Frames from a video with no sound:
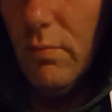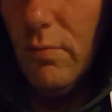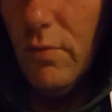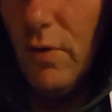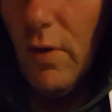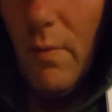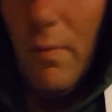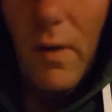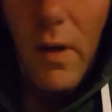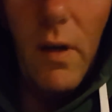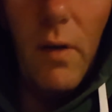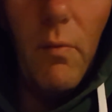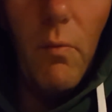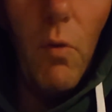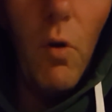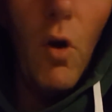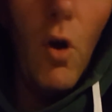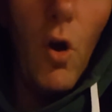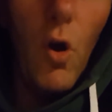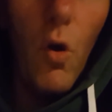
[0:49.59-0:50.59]
So I'm gonna
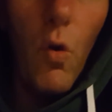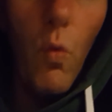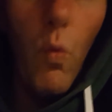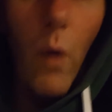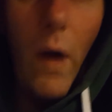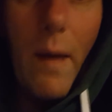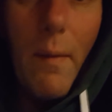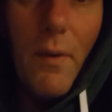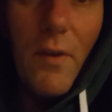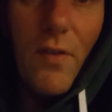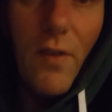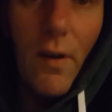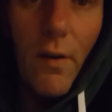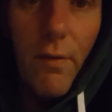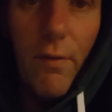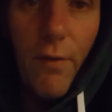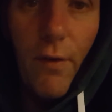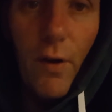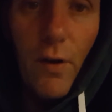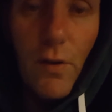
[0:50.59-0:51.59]
weigh
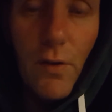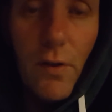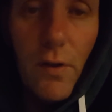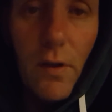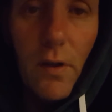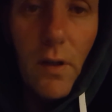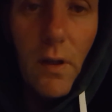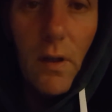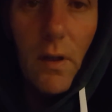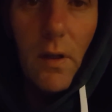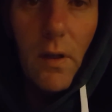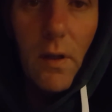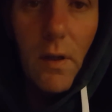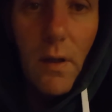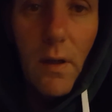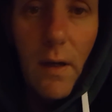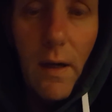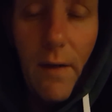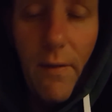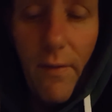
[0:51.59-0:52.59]
myself first
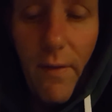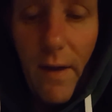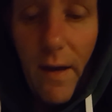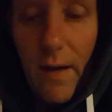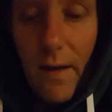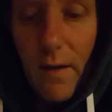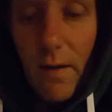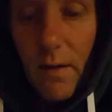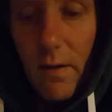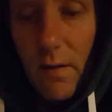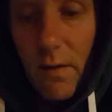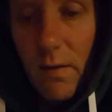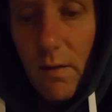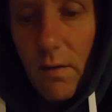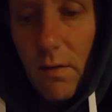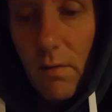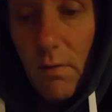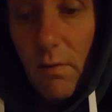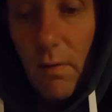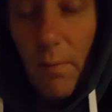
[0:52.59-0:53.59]
and then
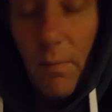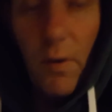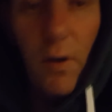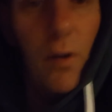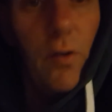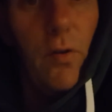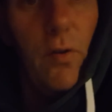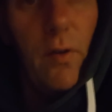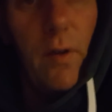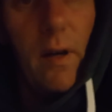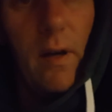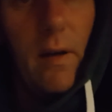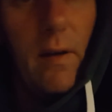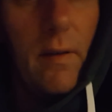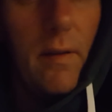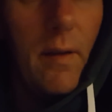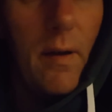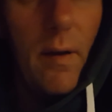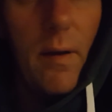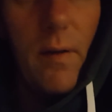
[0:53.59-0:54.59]
I'm gonna do the,
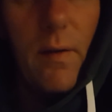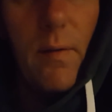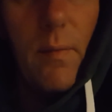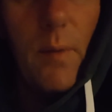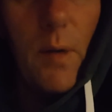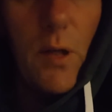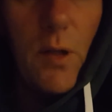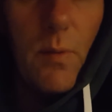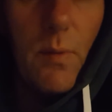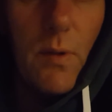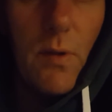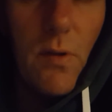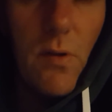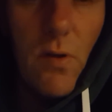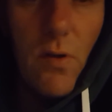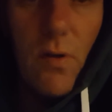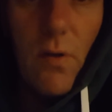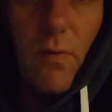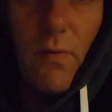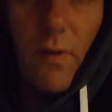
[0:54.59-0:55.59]
the, the measurements and
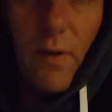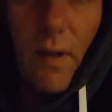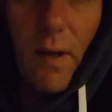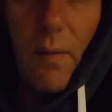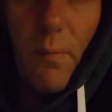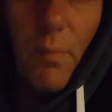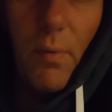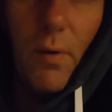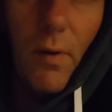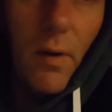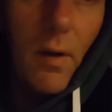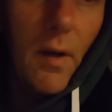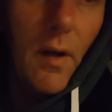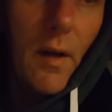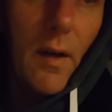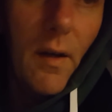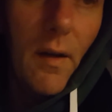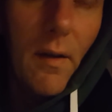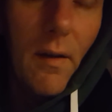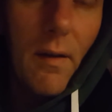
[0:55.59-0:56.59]
stuff like that. But
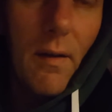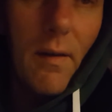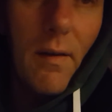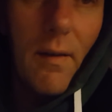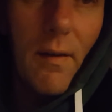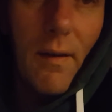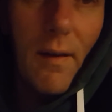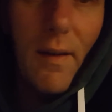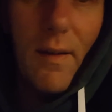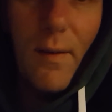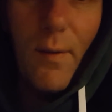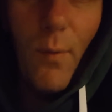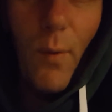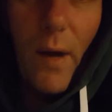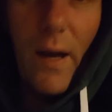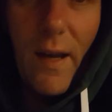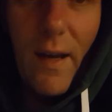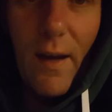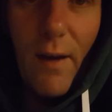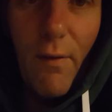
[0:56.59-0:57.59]
uh, get the
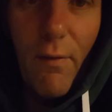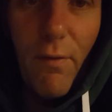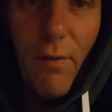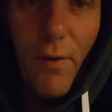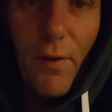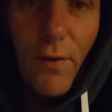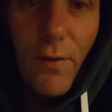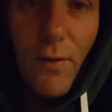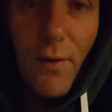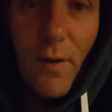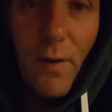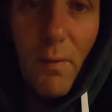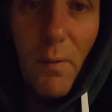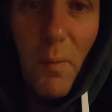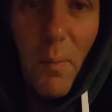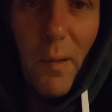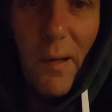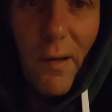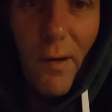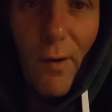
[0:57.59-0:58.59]
weighing out first. I'm a
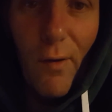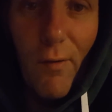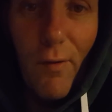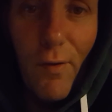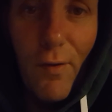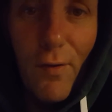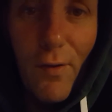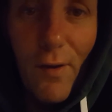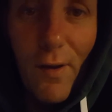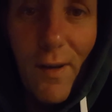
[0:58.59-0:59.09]
bit nervous.